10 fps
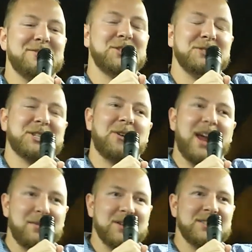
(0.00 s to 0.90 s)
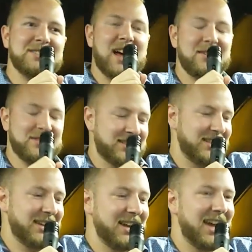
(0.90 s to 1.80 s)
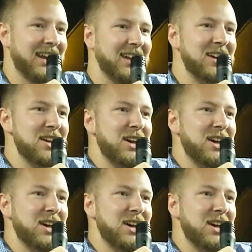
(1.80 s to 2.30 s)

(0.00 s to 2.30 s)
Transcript: have Jewish grandmas, obviously, and